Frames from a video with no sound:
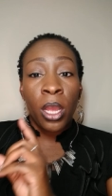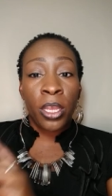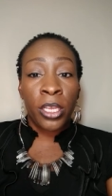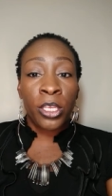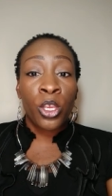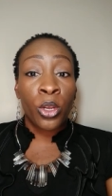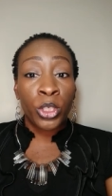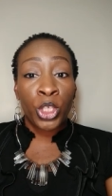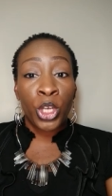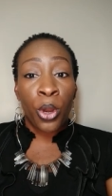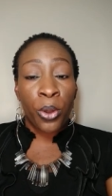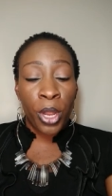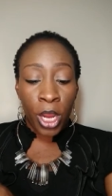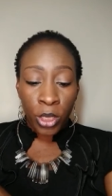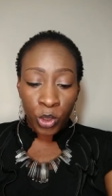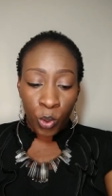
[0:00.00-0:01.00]
in your
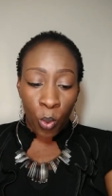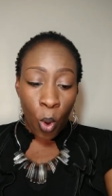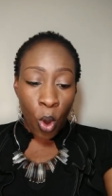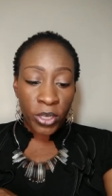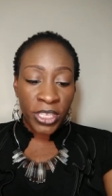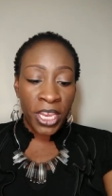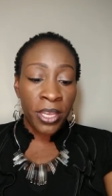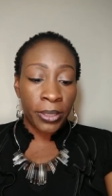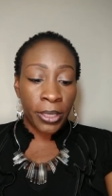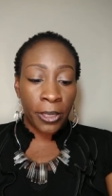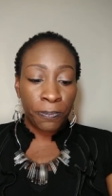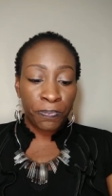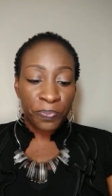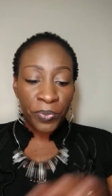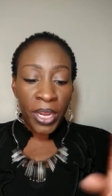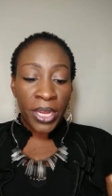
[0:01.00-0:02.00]
journey towards
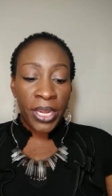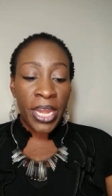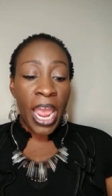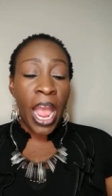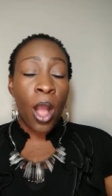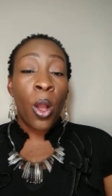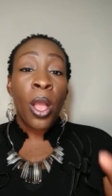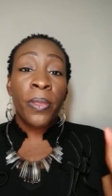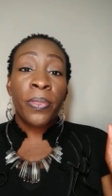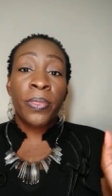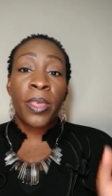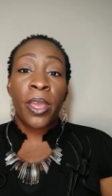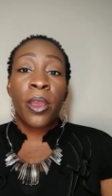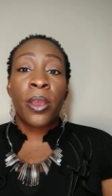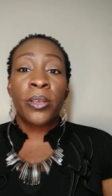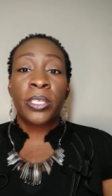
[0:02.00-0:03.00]
healing. Now,
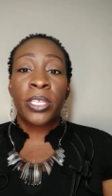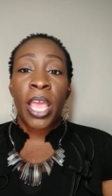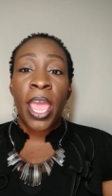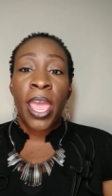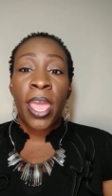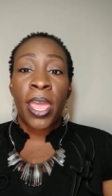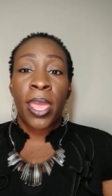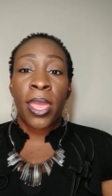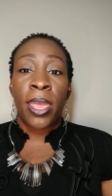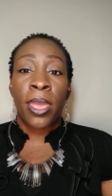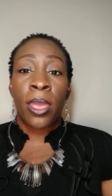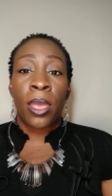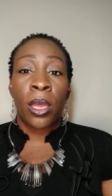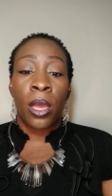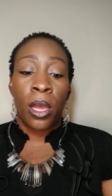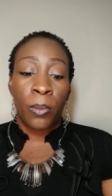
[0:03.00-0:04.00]
there's
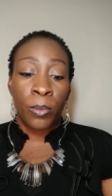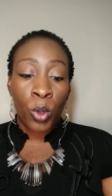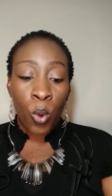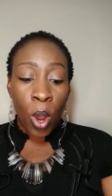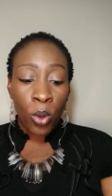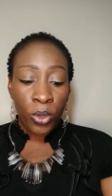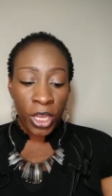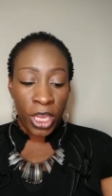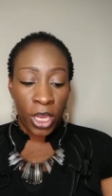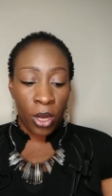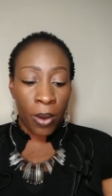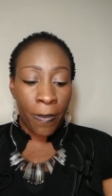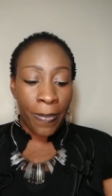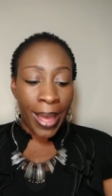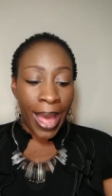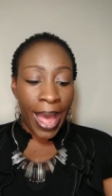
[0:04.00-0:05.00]
a um, quote
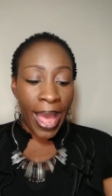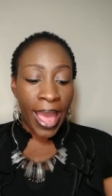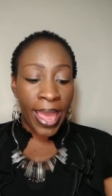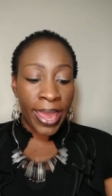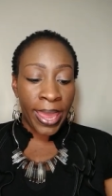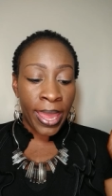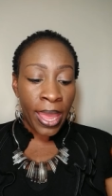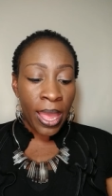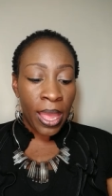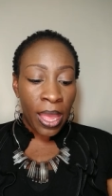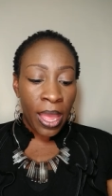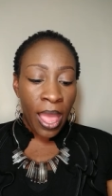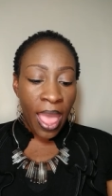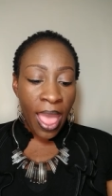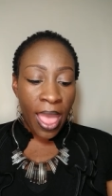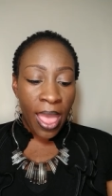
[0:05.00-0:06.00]
here by
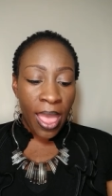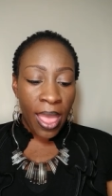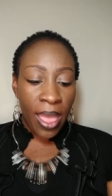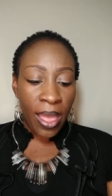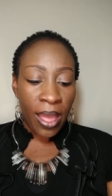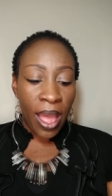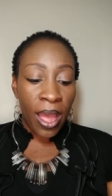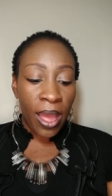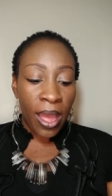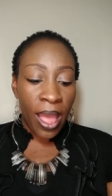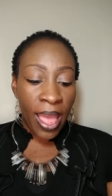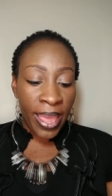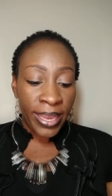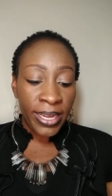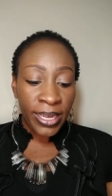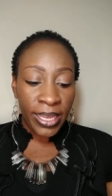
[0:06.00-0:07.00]

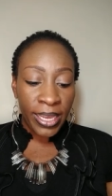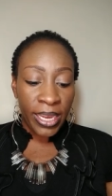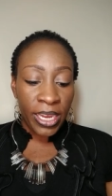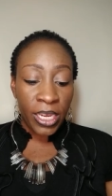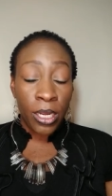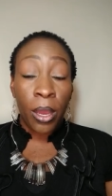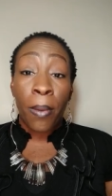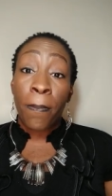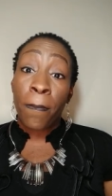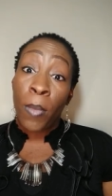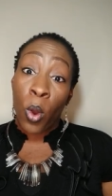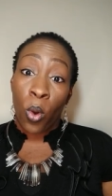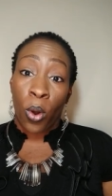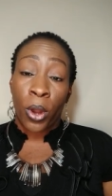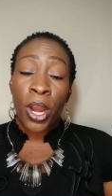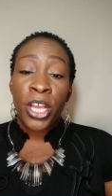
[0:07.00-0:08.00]
Aileen
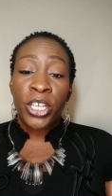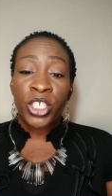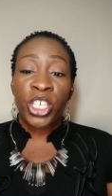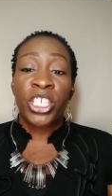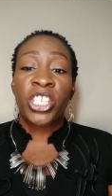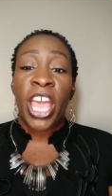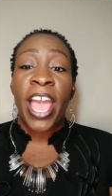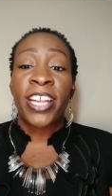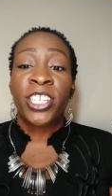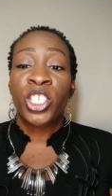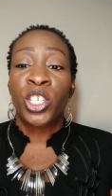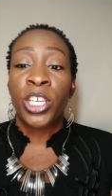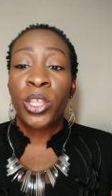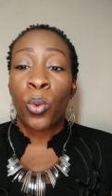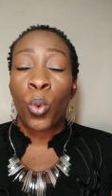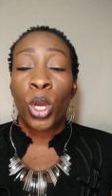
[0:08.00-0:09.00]
Moore. She's
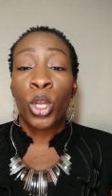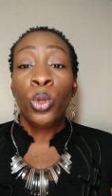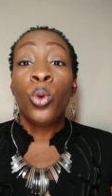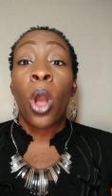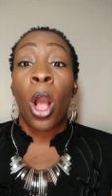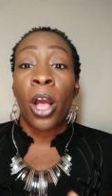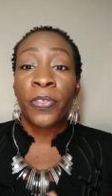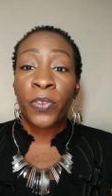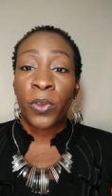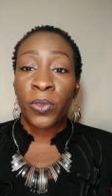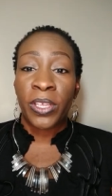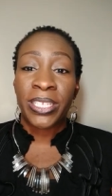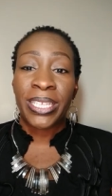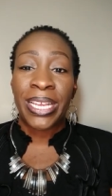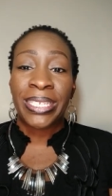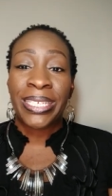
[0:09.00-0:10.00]
actually the one who authored
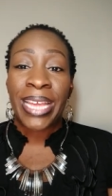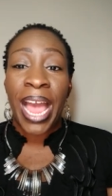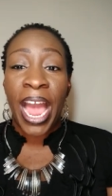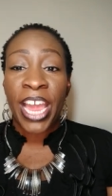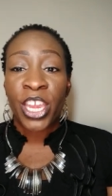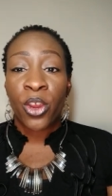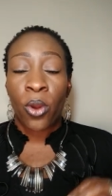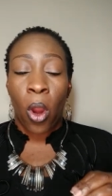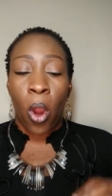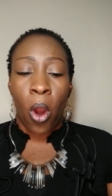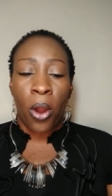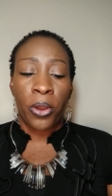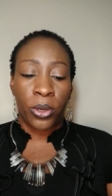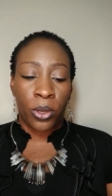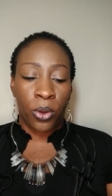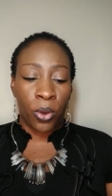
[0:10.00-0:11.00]
this entire
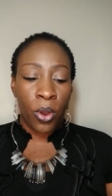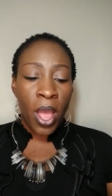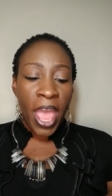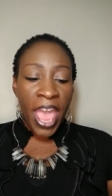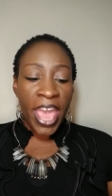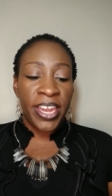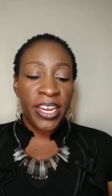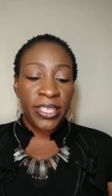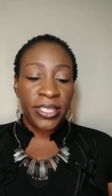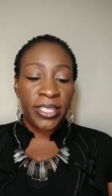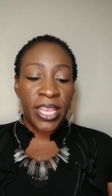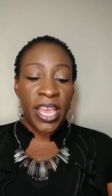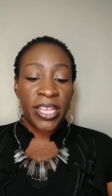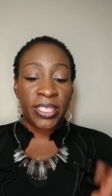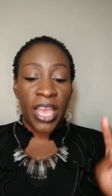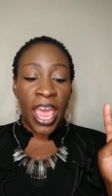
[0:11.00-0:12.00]
article, and it
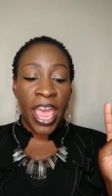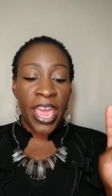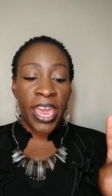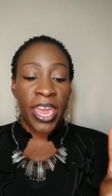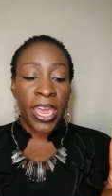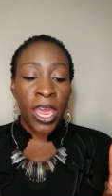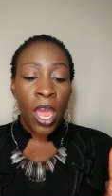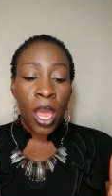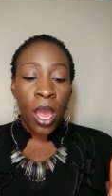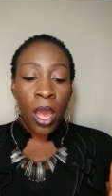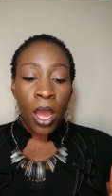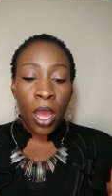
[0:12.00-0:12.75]
says a